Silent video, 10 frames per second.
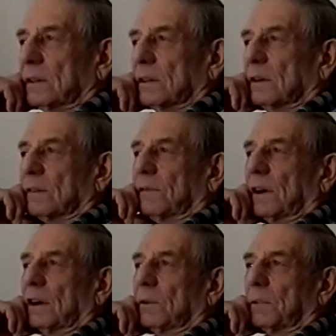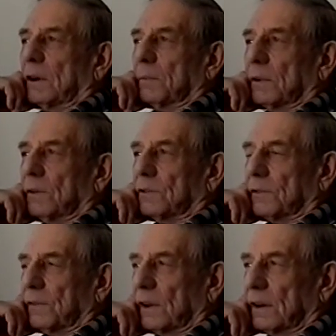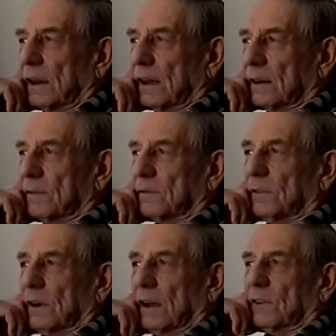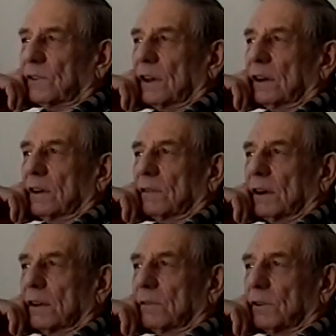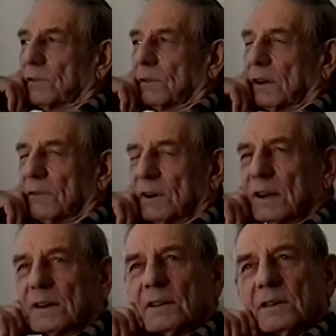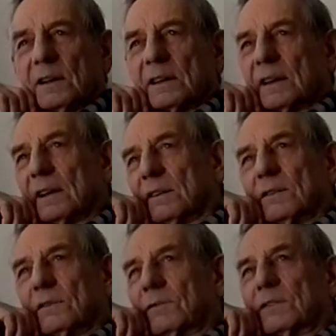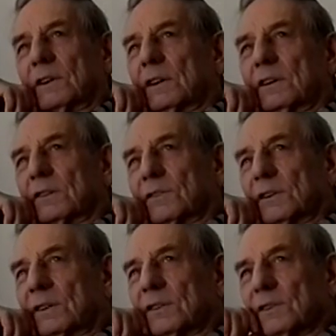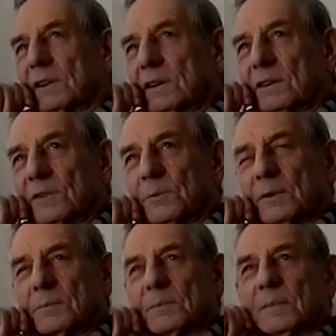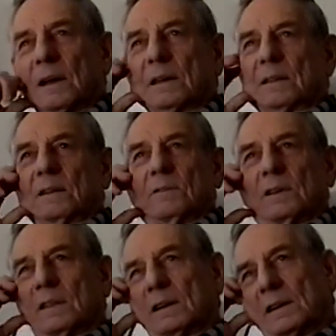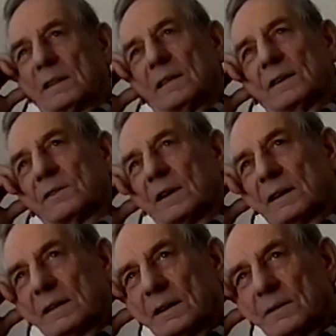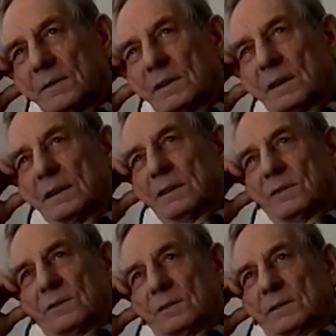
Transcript: The fire department used to flood that for an ice skating rink, which we haven't had nothing like that, you know, for years and years and years. But back then, why they did things like that for the kids.